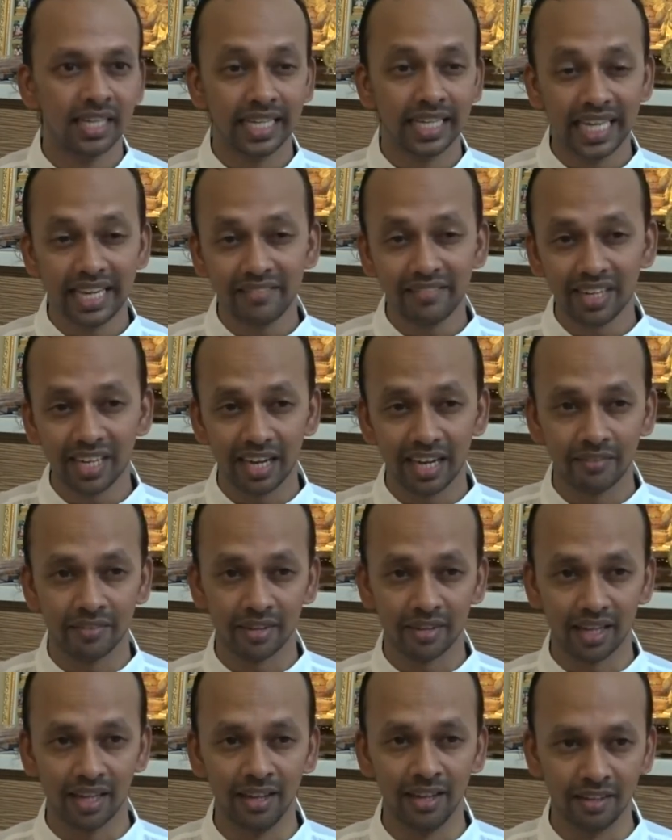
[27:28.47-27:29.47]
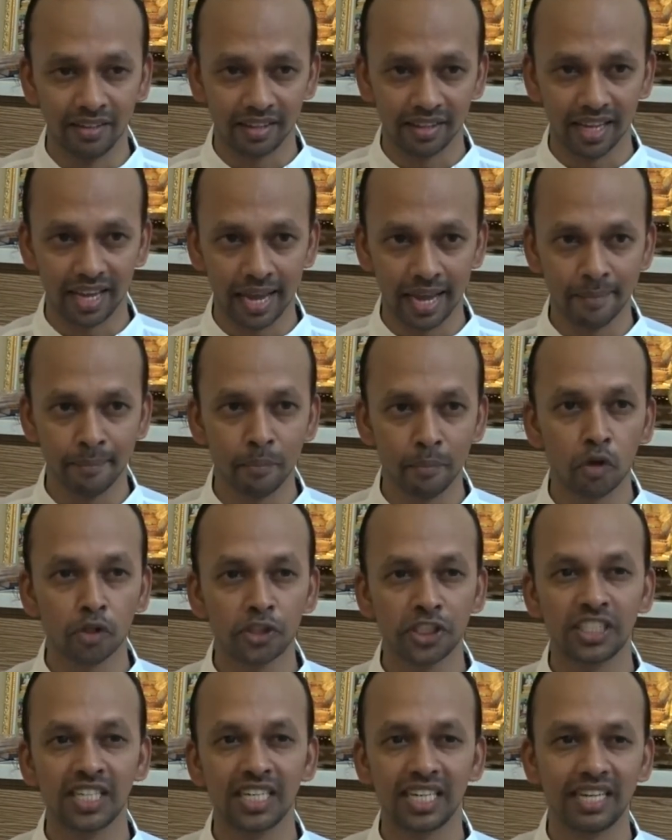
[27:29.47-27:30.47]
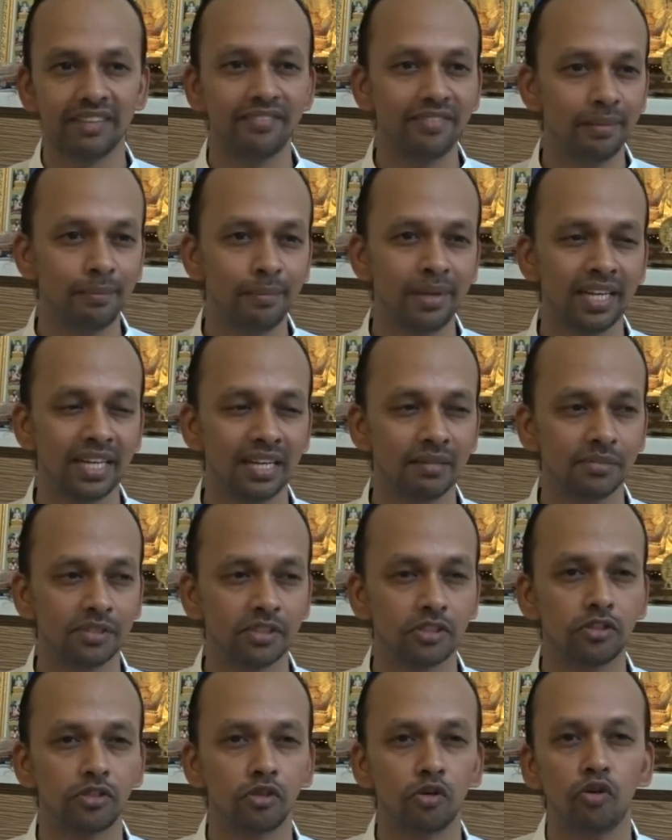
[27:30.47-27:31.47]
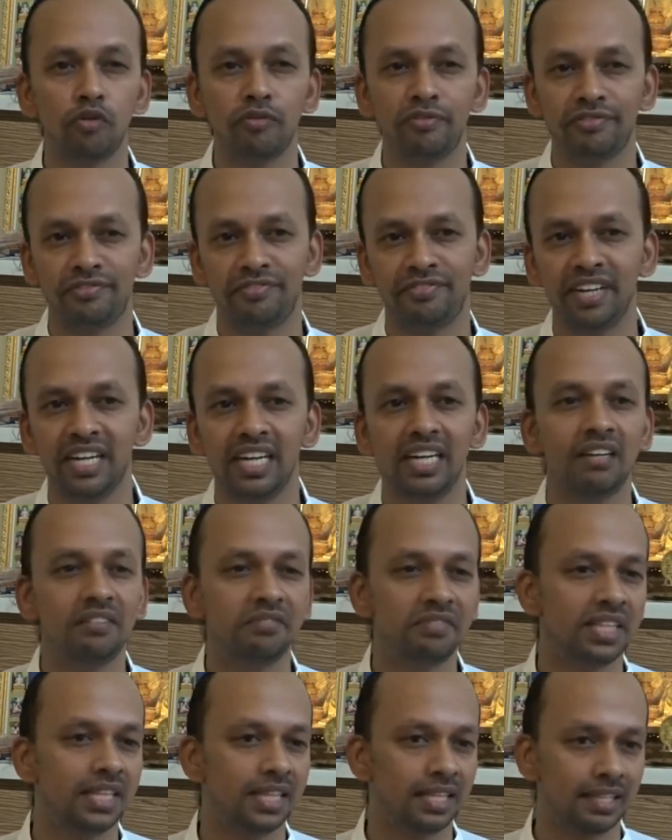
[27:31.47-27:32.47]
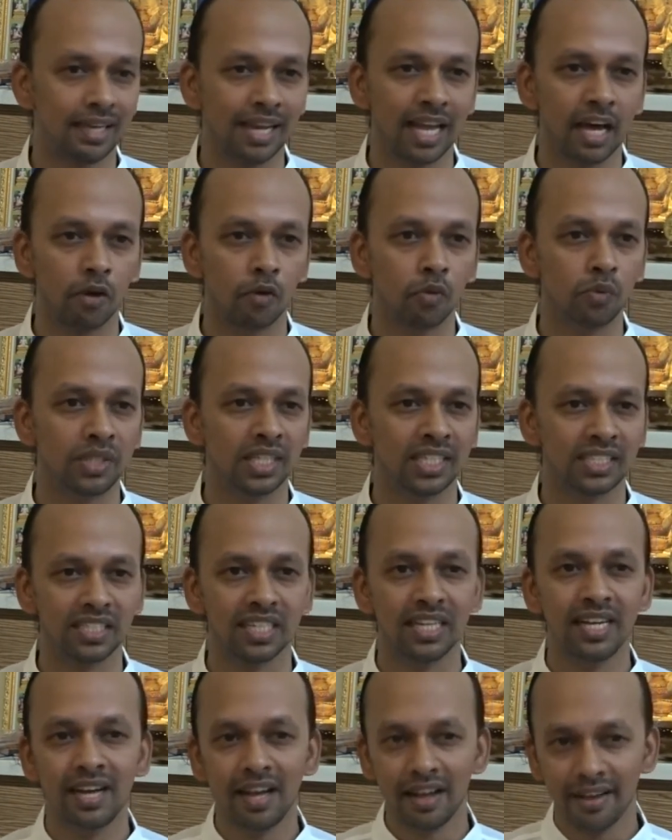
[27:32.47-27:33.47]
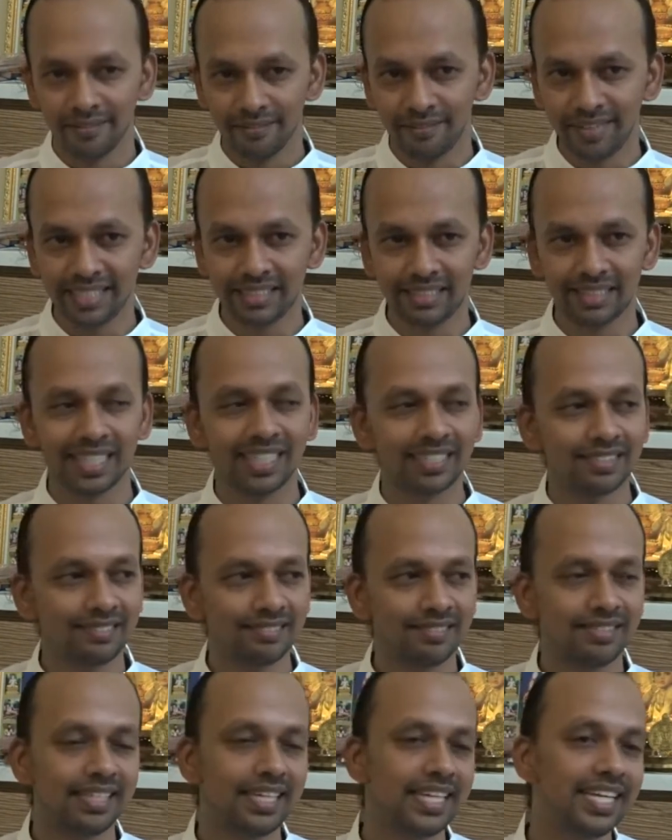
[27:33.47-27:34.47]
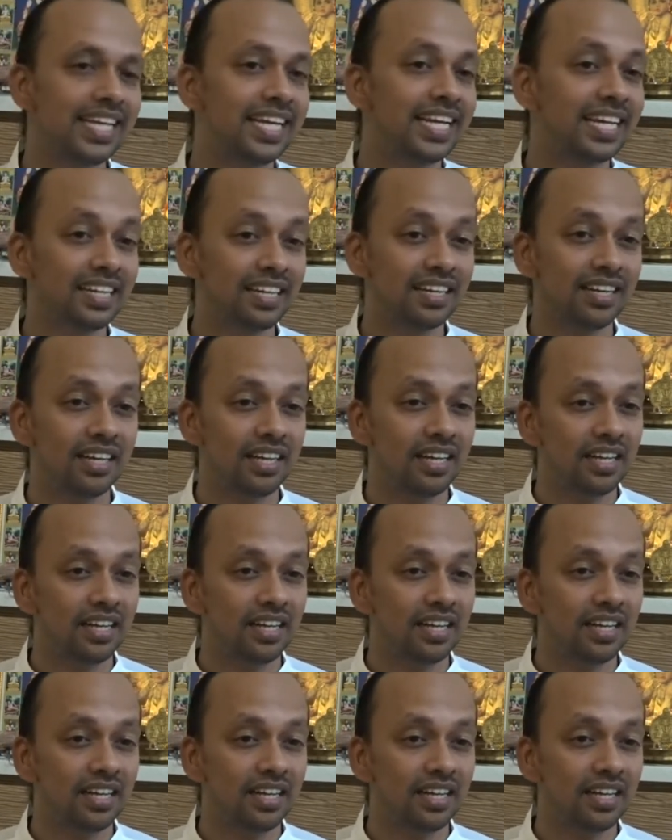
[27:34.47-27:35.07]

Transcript: even emotionally we become so filled with love that we start seeing